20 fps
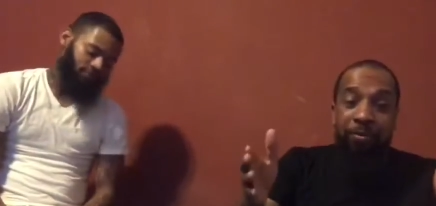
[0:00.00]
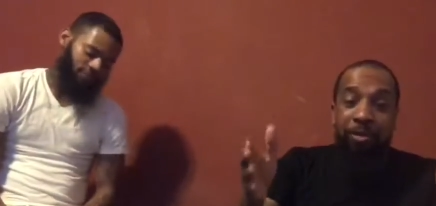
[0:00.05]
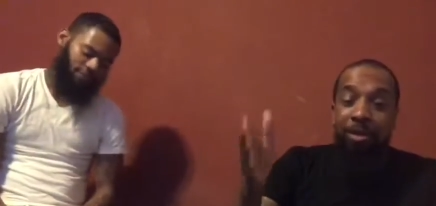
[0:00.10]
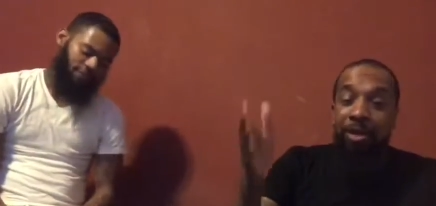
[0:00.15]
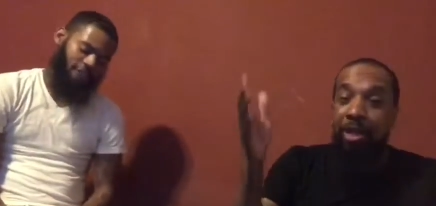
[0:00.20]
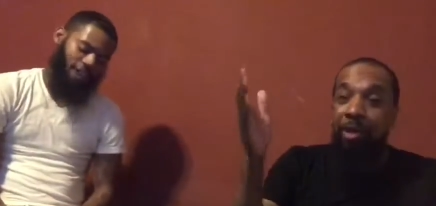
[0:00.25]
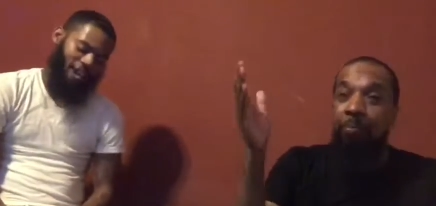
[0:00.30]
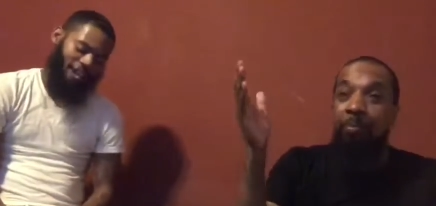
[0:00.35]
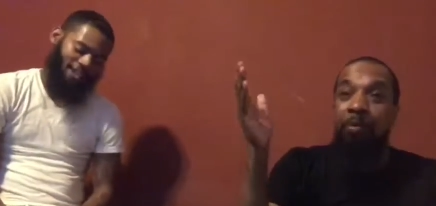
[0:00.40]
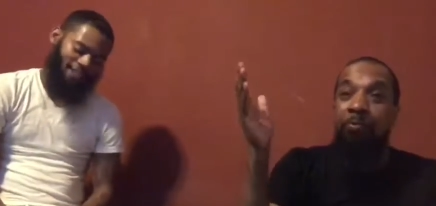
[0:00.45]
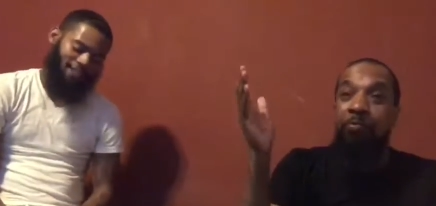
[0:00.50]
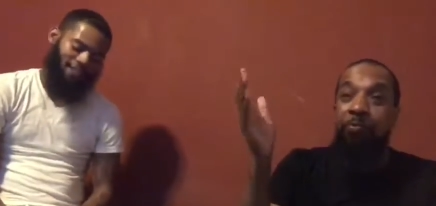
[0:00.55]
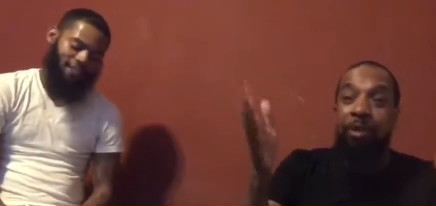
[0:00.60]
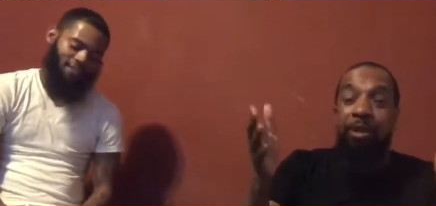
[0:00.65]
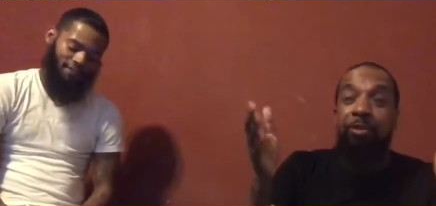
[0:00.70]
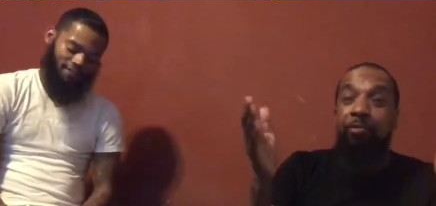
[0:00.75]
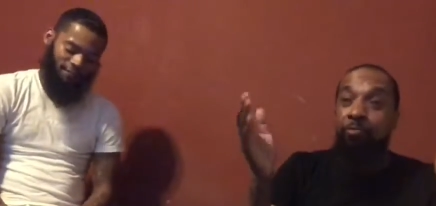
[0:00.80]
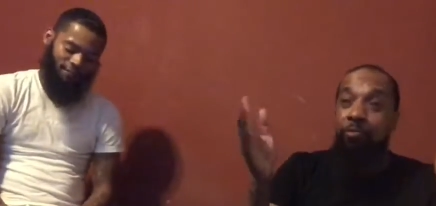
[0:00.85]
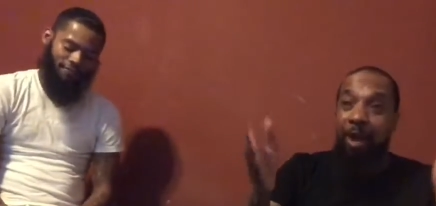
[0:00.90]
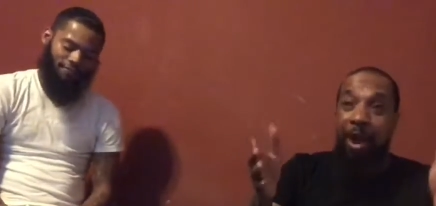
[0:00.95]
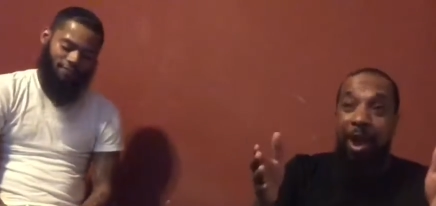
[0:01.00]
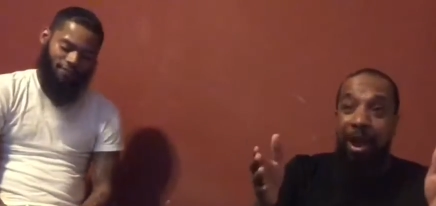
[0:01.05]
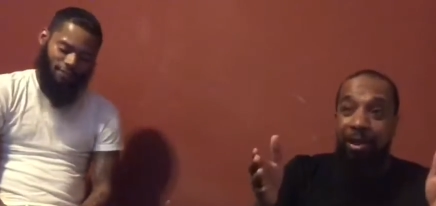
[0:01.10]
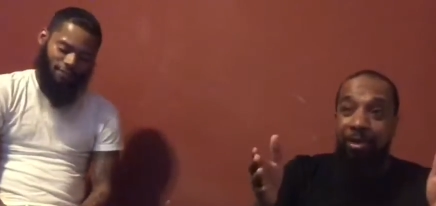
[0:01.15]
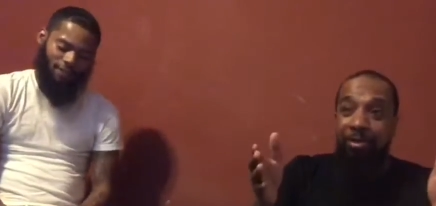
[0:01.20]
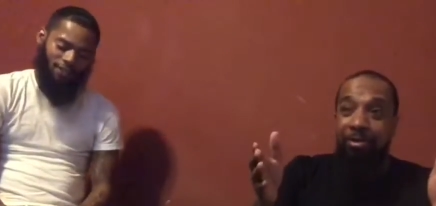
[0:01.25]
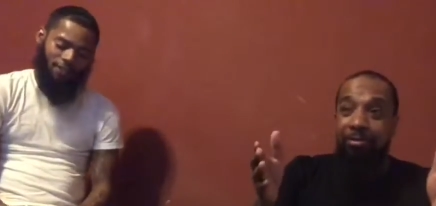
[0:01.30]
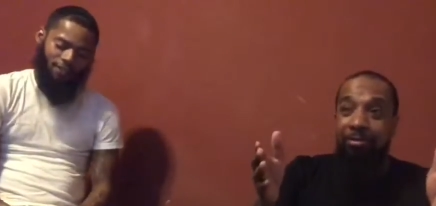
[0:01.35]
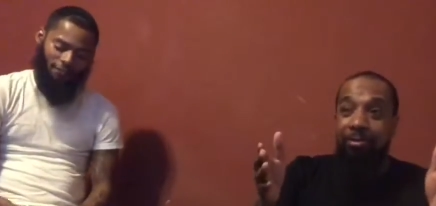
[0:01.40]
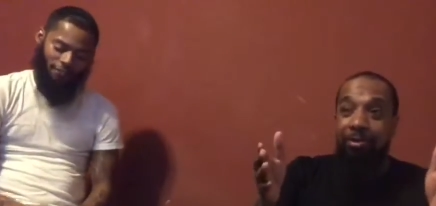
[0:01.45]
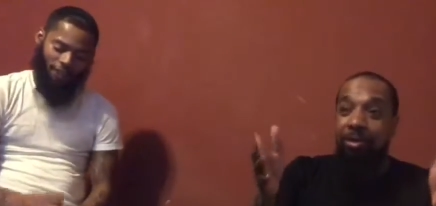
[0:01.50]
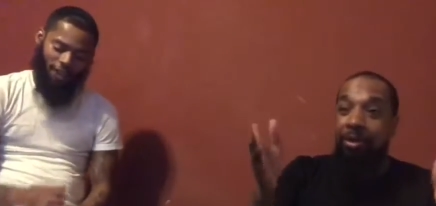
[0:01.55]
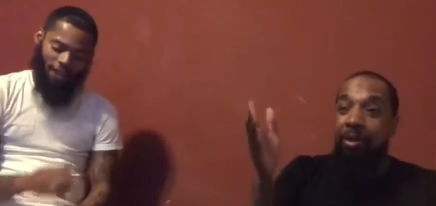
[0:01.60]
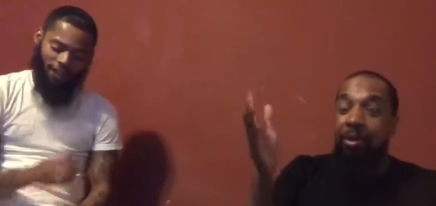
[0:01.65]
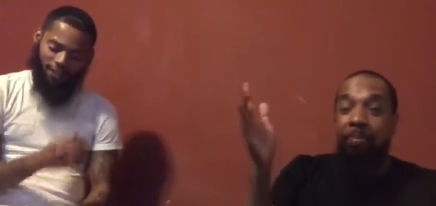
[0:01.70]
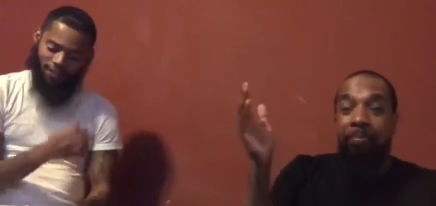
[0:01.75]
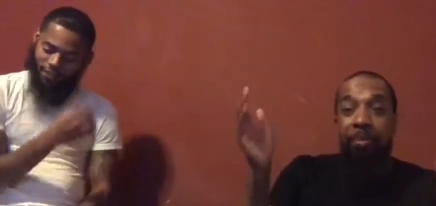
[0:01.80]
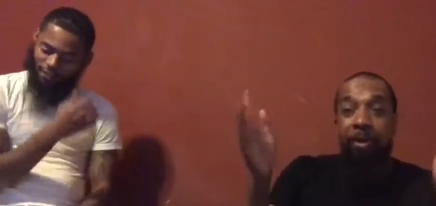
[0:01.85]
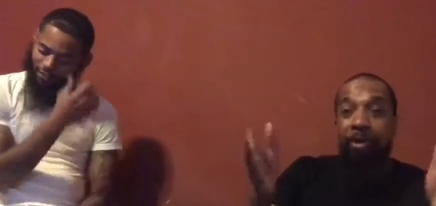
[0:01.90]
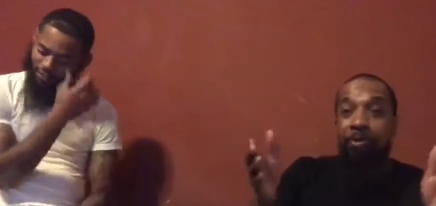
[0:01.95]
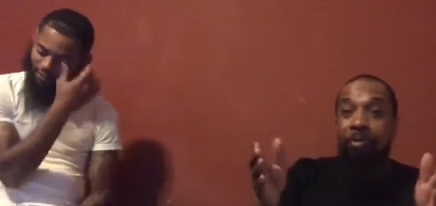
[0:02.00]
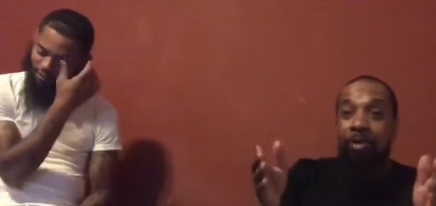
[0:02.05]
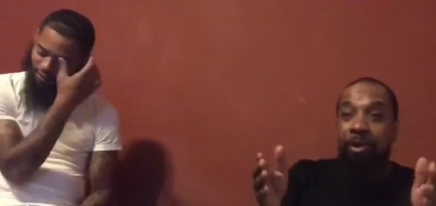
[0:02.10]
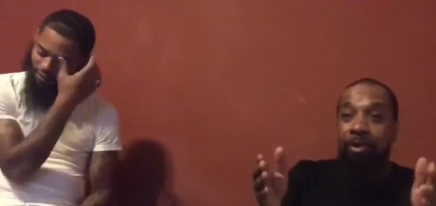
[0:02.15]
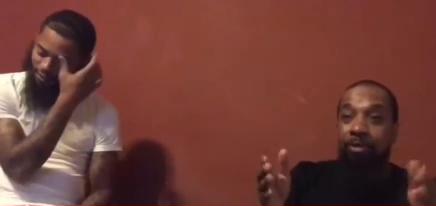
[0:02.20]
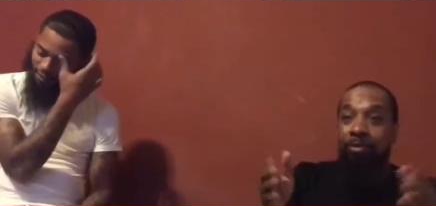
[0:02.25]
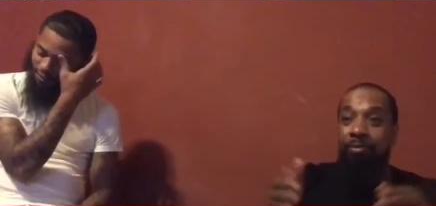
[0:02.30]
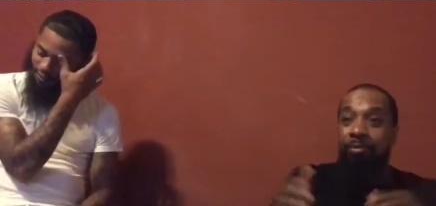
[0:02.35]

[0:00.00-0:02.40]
Speaker 1: Facts. he been fucking riding. Facts. Period.